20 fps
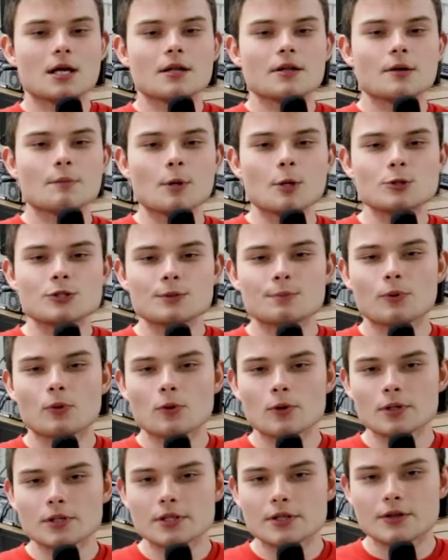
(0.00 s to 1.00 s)
The most
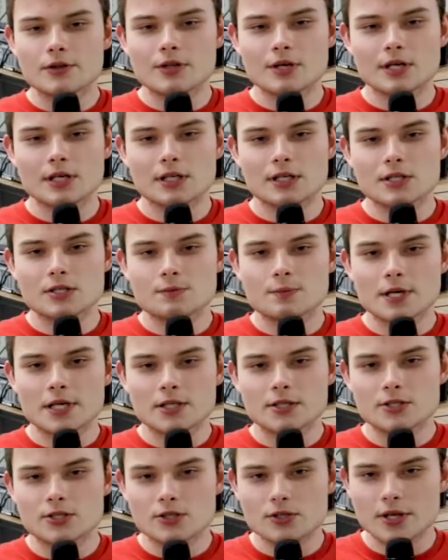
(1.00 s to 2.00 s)
important thing is
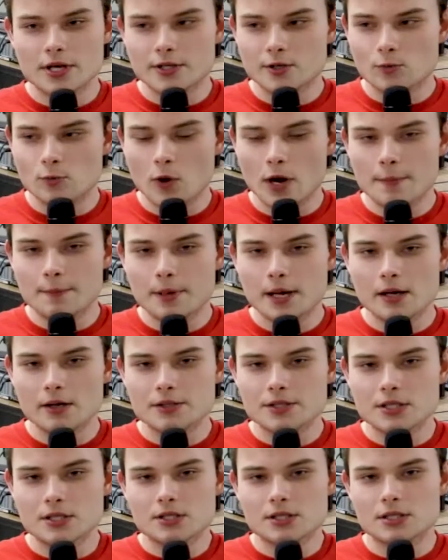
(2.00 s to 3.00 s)
making sure that your white
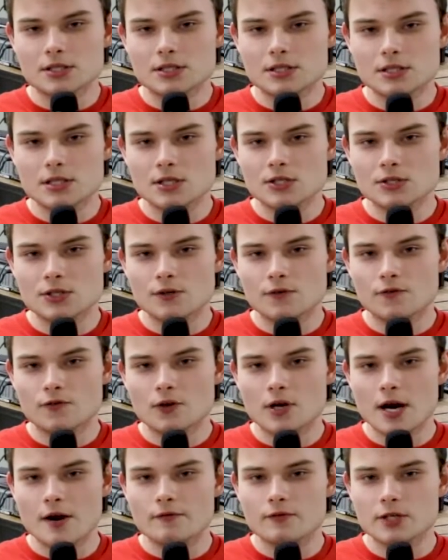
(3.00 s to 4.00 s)
balance is consistent
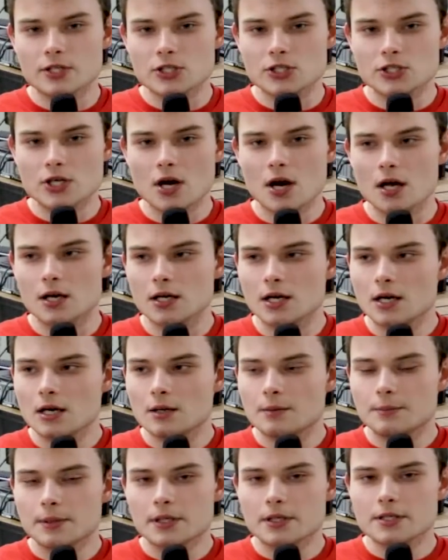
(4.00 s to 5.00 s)
for every shot,
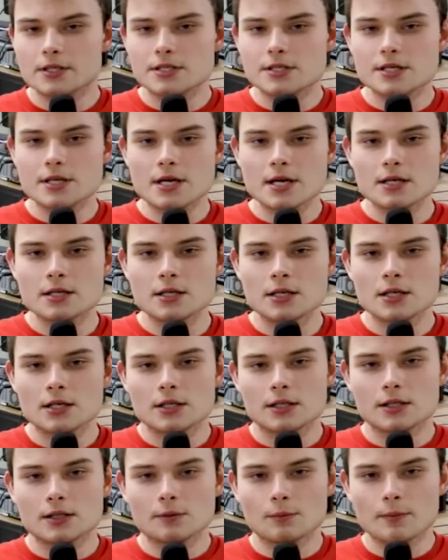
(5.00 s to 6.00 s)
because then
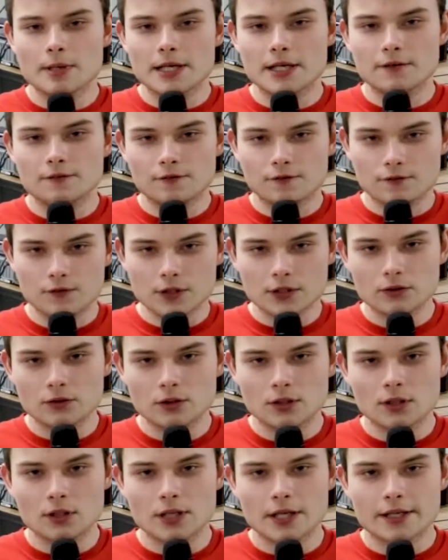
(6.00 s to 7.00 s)
it'll make it
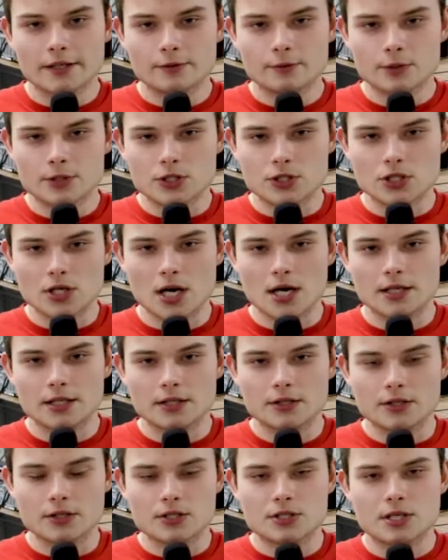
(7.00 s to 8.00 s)
feel like it was shot
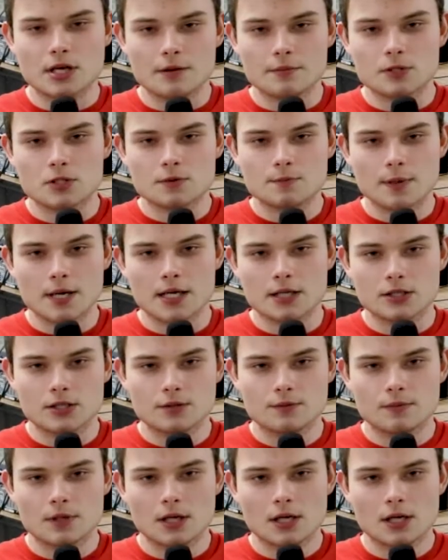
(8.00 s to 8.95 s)
in the same space.